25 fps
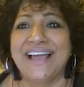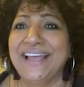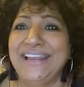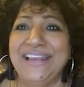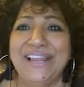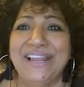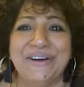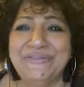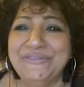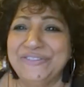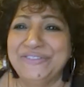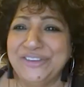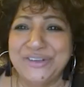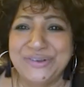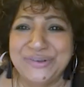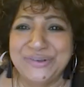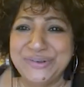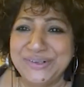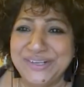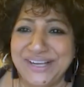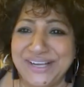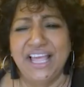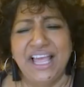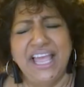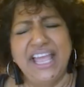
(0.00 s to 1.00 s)
Expressive
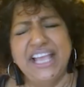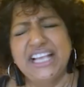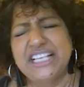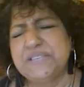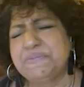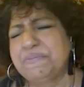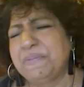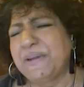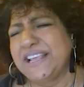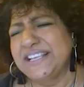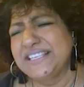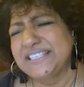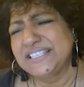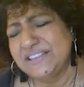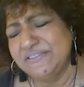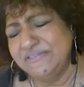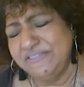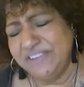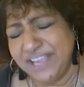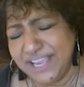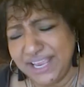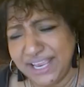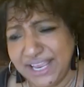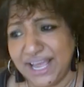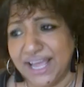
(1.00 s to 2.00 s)
alla. Expressive
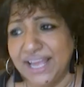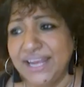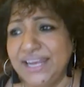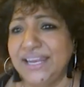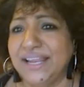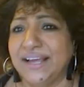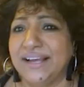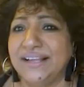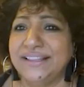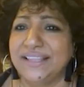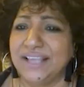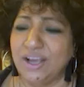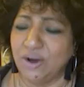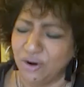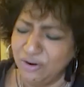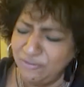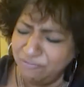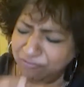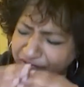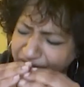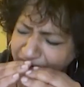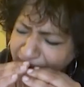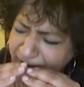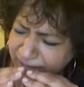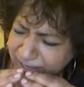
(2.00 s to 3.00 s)
alla. They're all
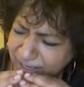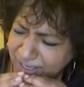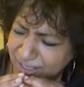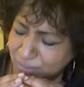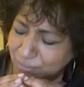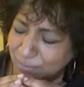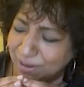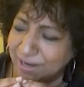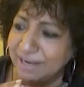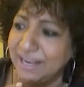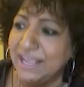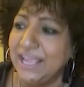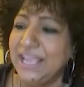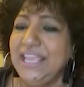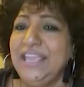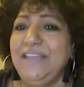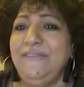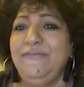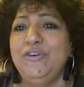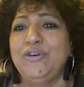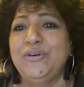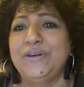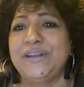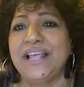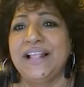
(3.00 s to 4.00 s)
very quiet. If
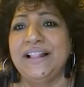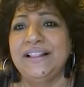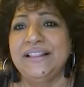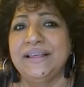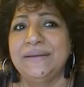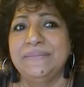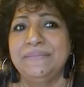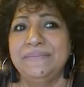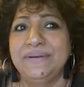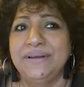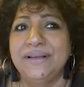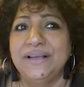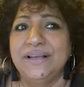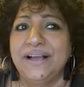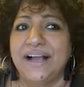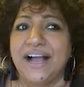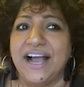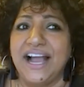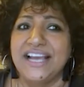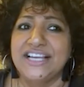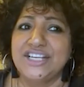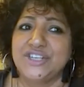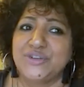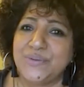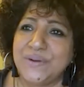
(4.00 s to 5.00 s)
you tell them,
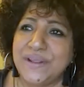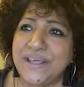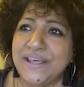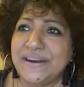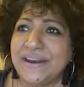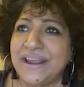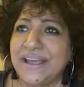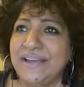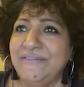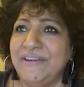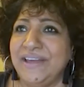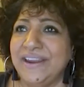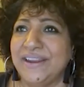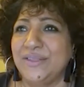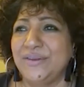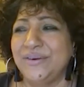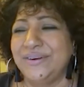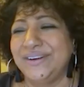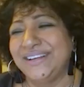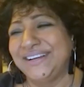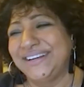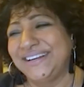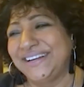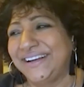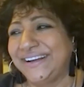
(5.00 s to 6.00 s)
Aishwarya Rai
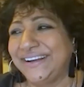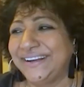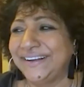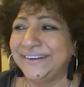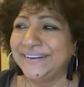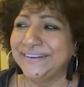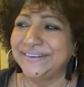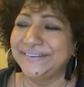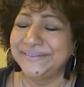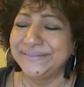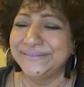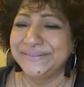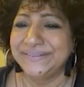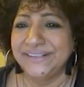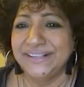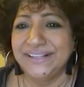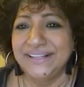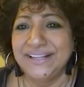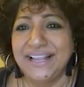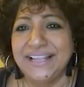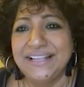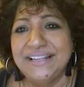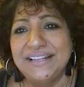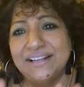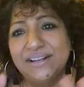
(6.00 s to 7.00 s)
Bachchan,
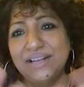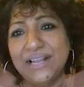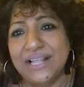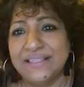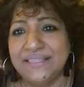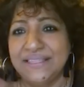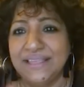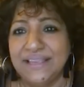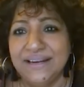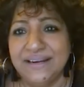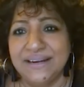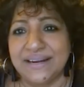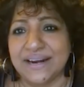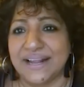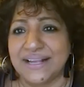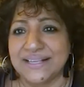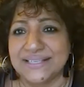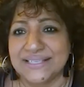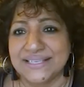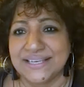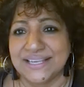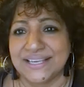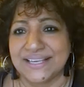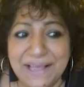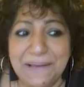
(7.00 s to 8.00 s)
like nothing
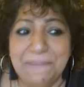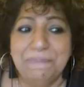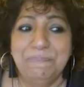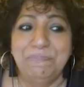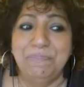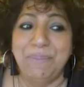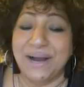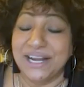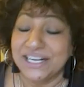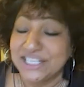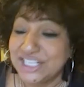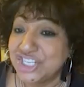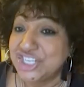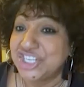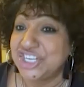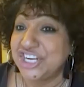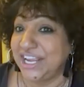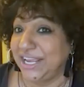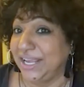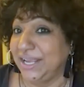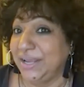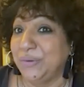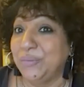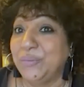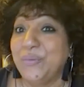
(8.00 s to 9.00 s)
drastic. But
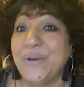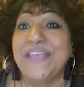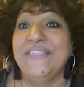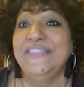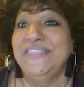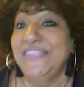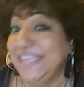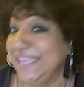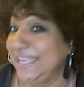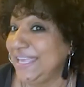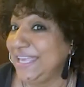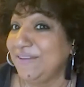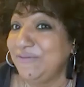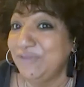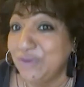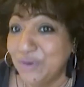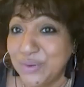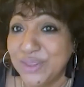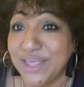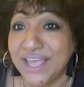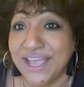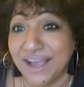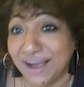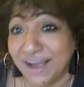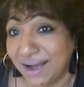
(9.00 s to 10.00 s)
when they give you
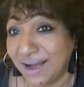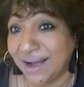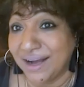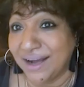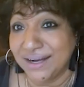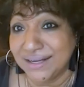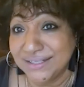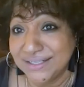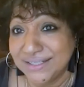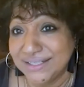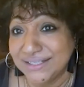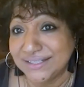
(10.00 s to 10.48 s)
their heart,